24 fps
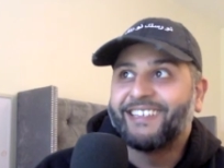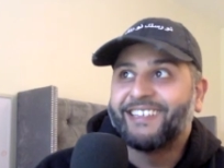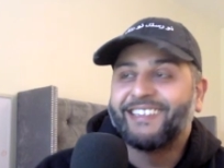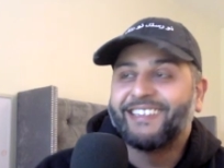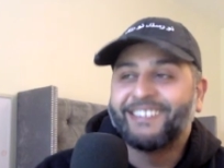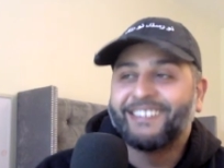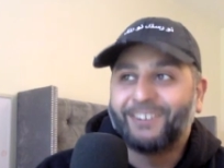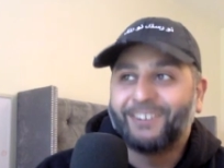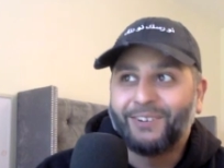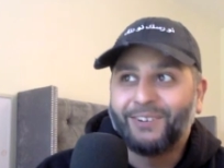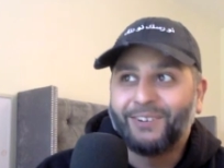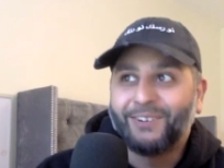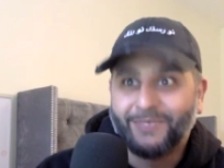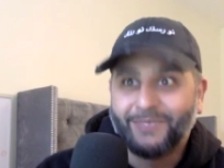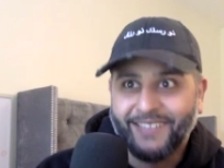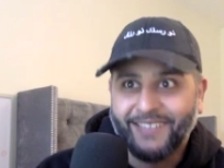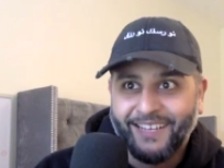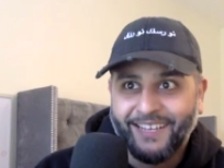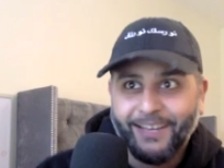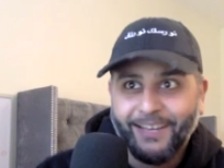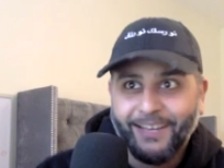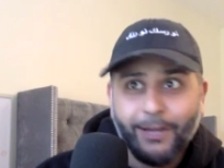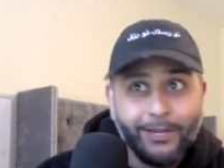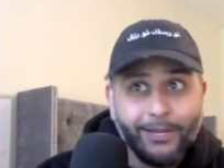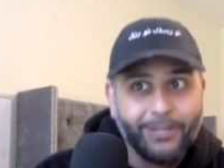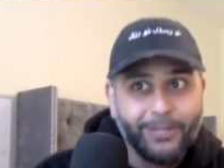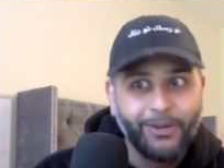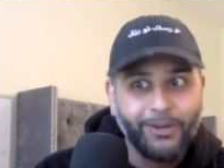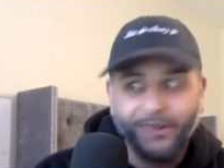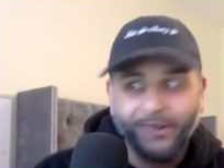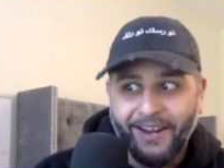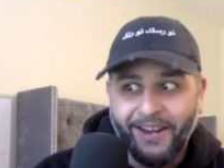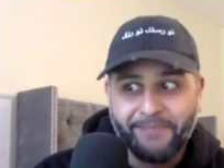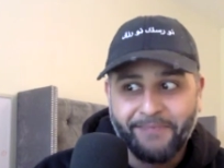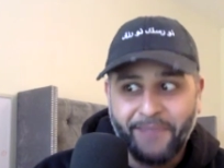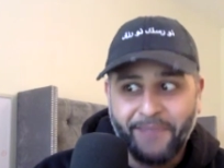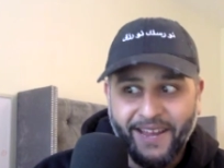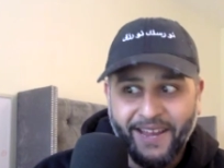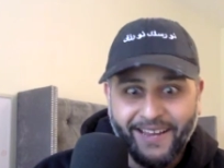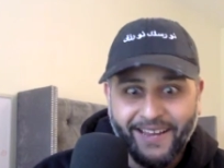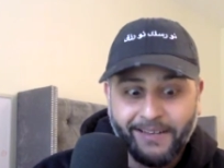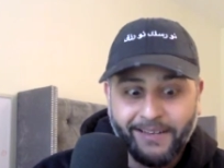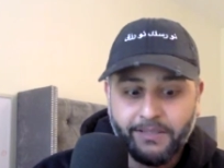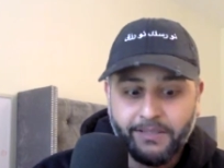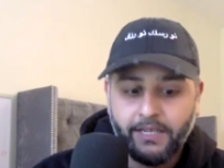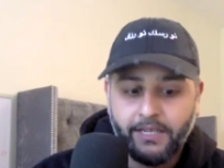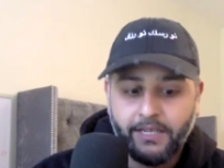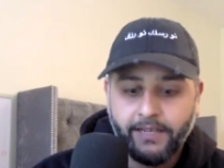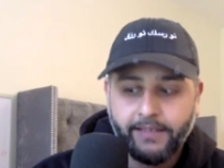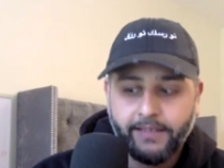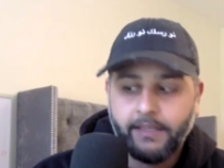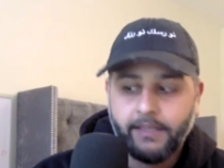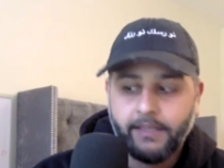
his corner was like, "You're right, mate," and he's like,